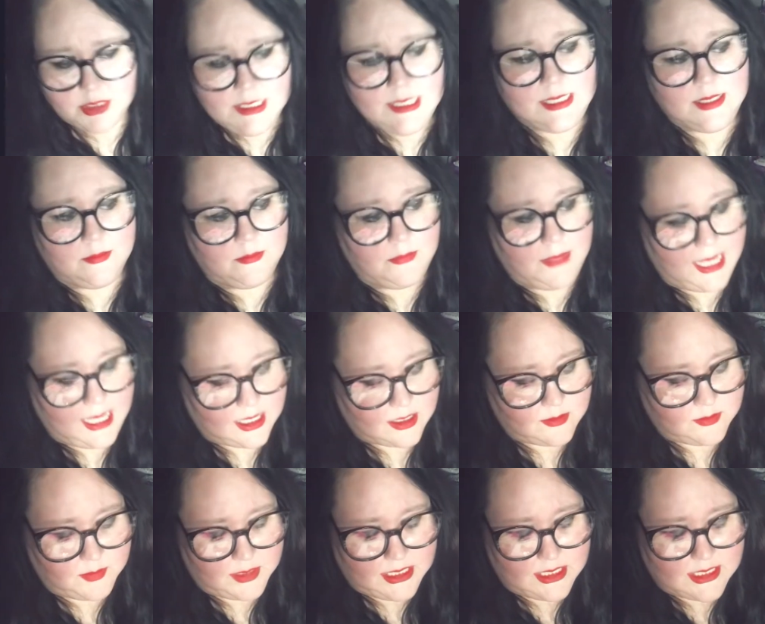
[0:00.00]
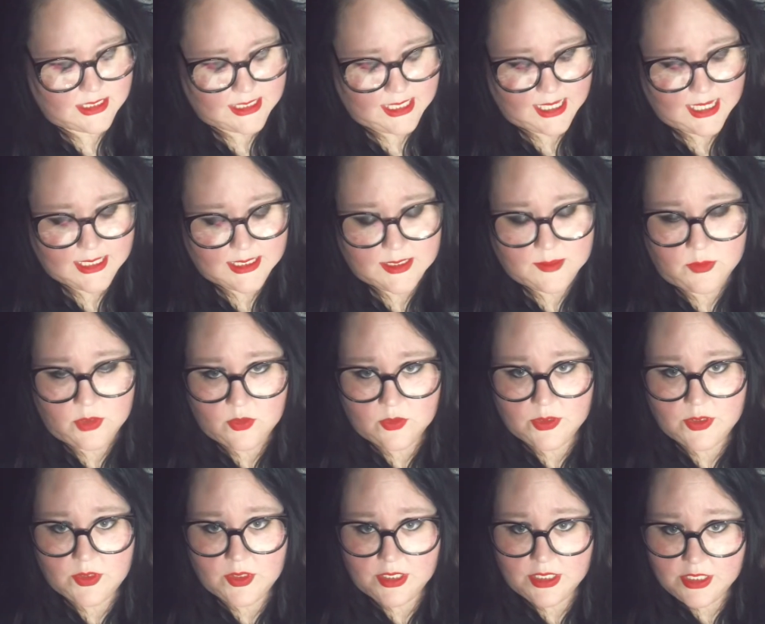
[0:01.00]
some back because they had some new ones
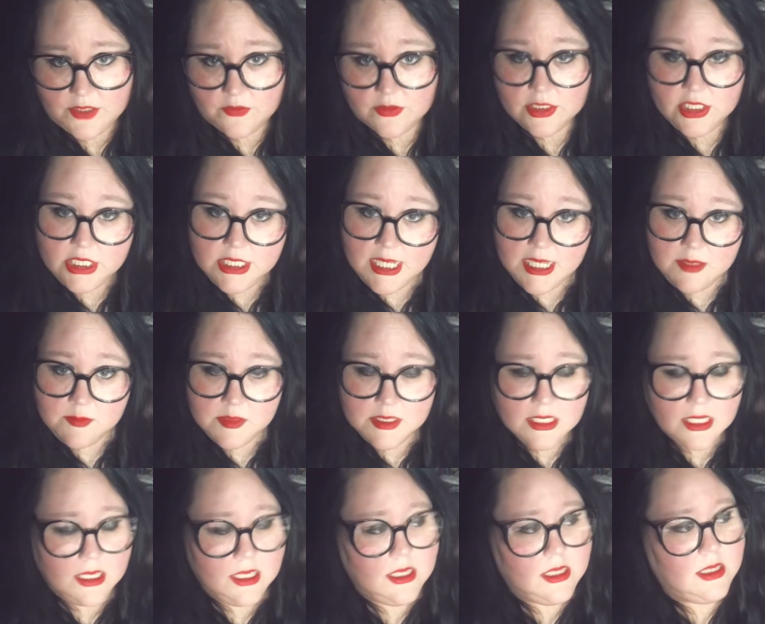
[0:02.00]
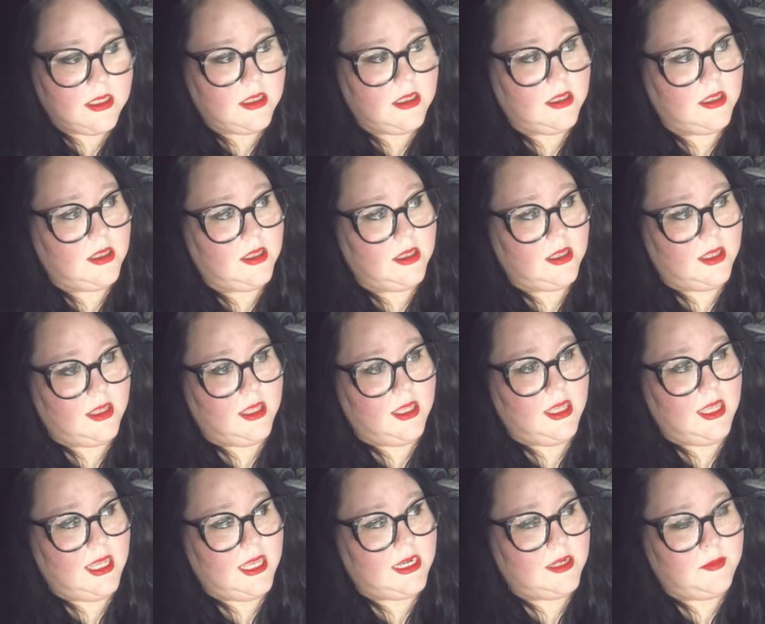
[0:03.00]
in different shapes,
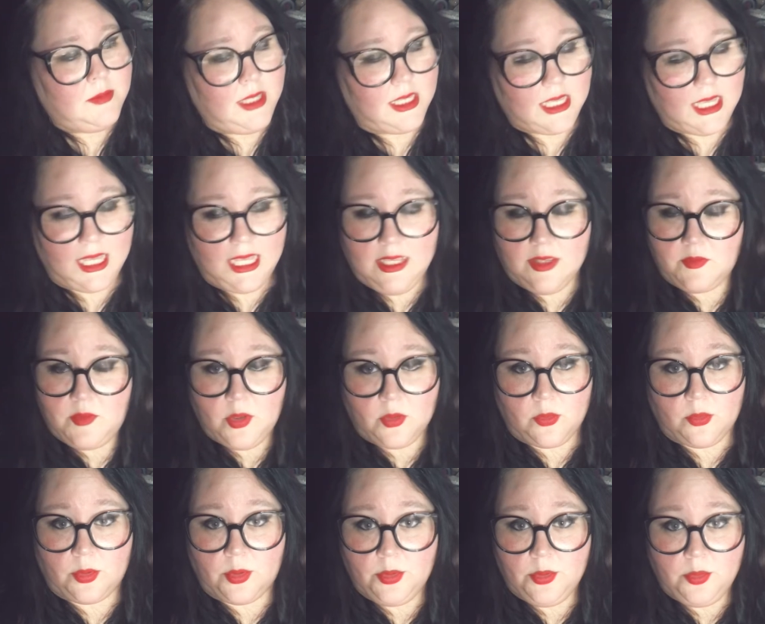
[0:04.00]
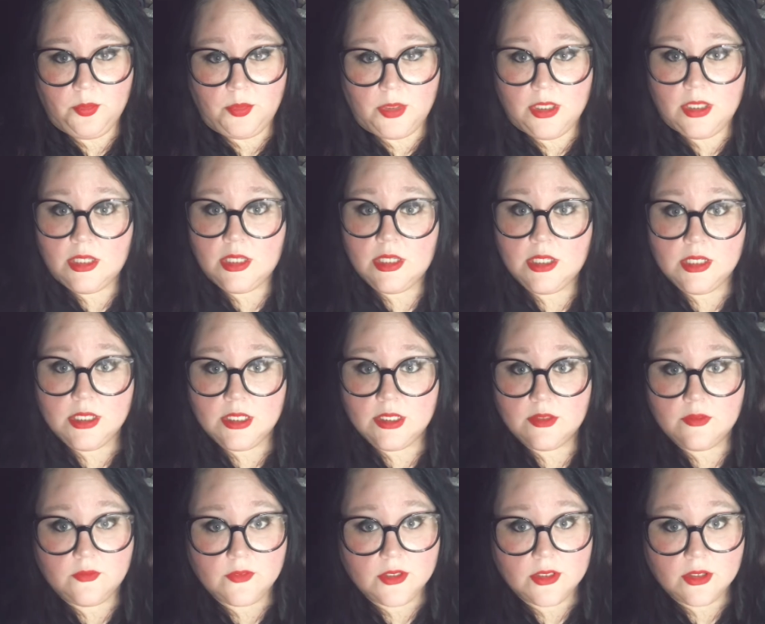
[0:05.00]
and I'm like, I have no room
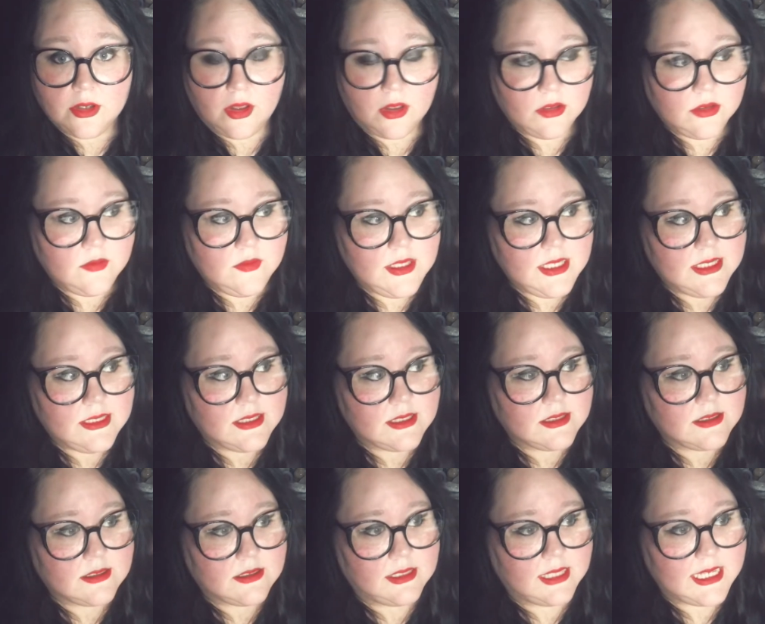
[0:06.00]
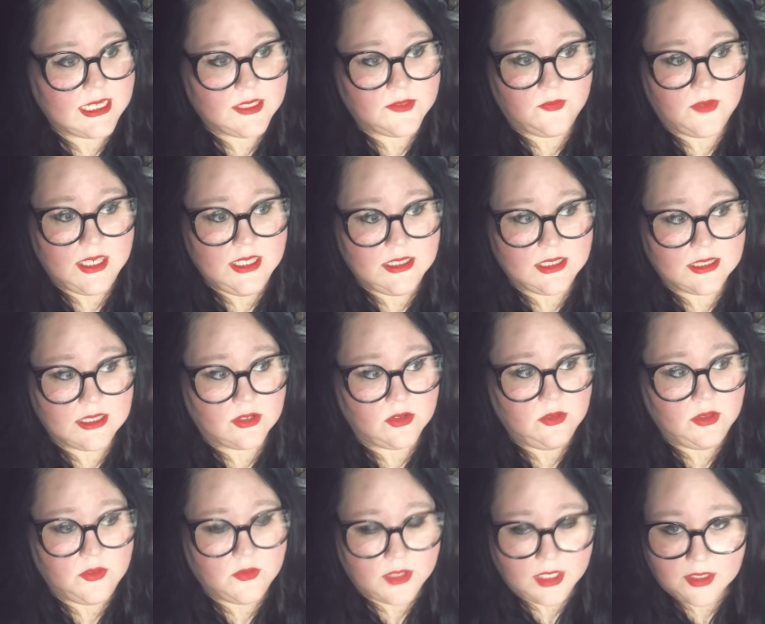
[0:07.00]
for all of these glass vases. I don't
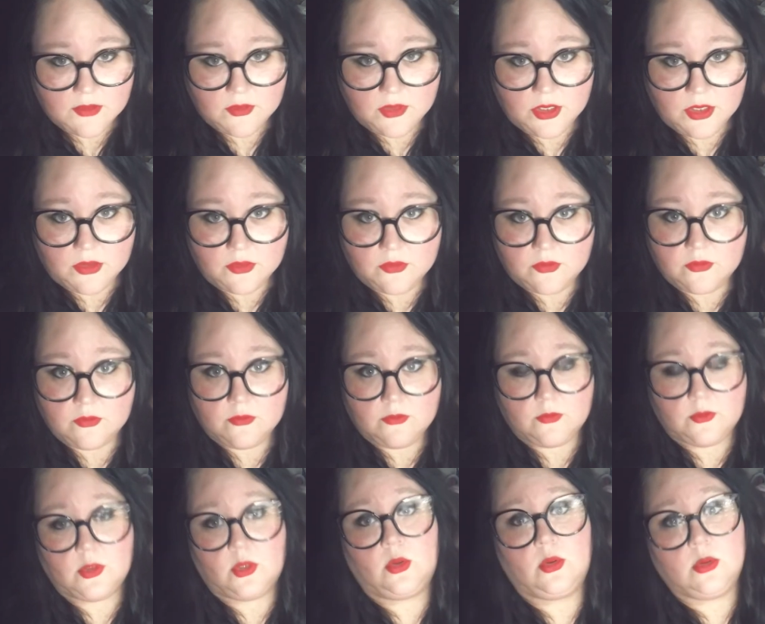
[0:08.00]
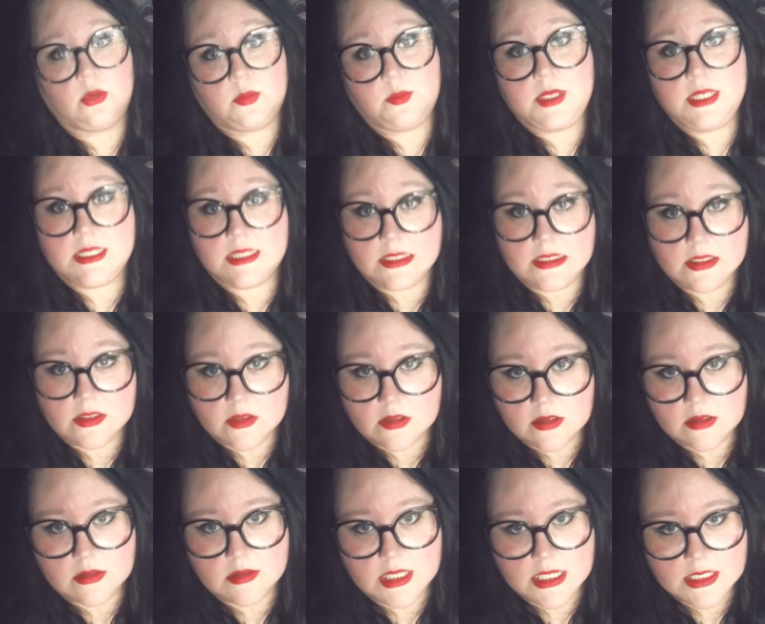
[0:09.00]
even have enough floral pieces or
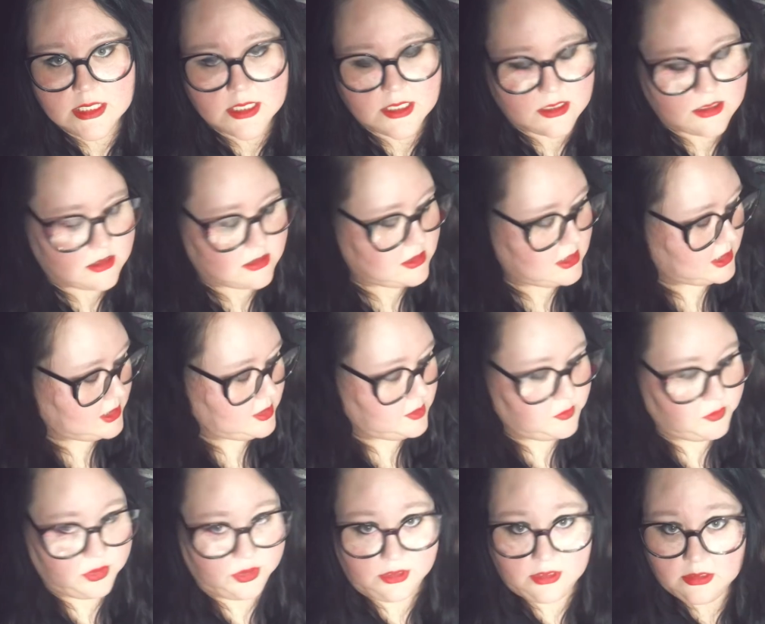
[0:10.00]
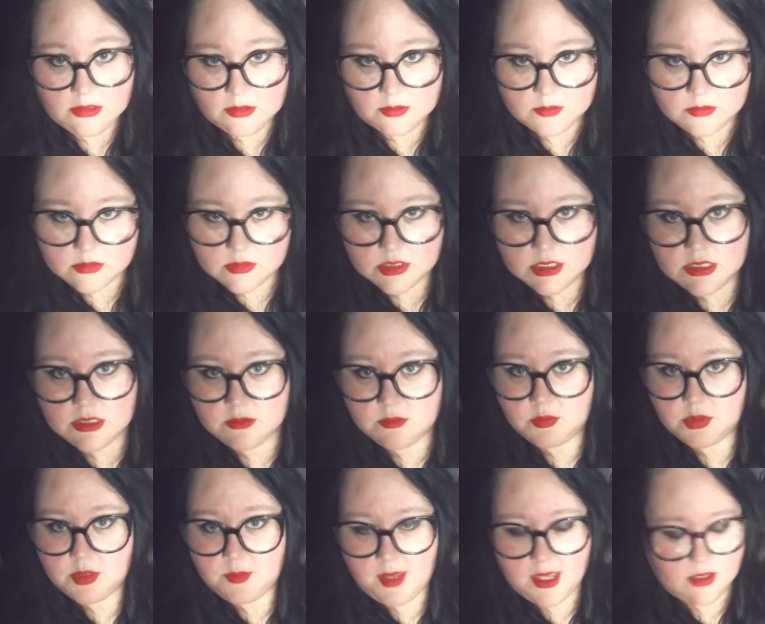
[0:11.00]
things to put in them to put
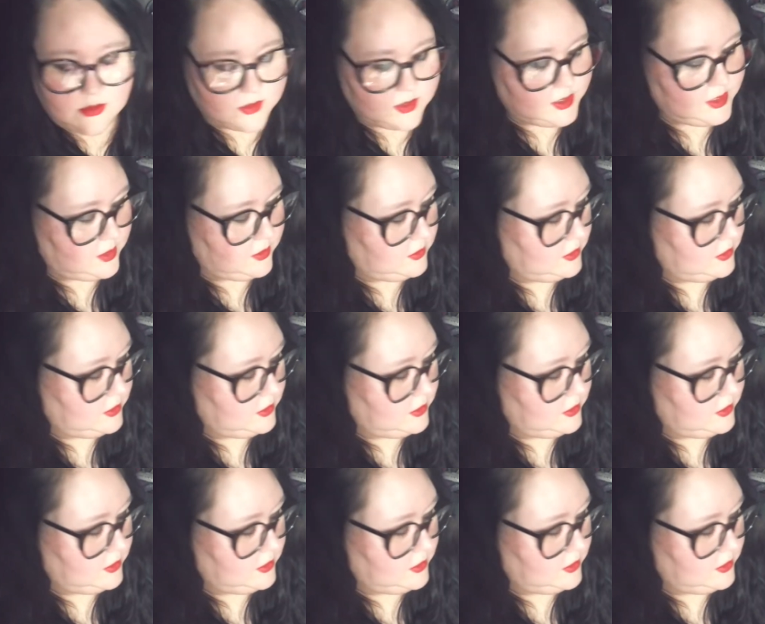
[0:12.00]
them out. So